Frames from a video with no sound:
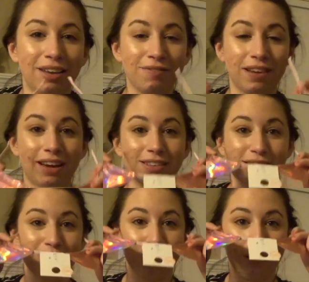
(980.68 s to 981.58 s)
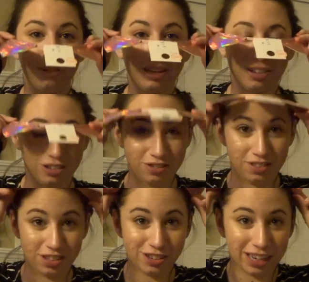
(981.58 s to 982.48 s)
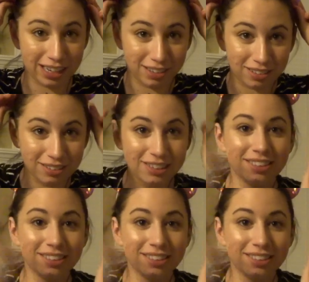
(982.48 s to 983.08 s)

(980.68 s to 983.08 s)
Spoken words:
I found some new ears for the channel.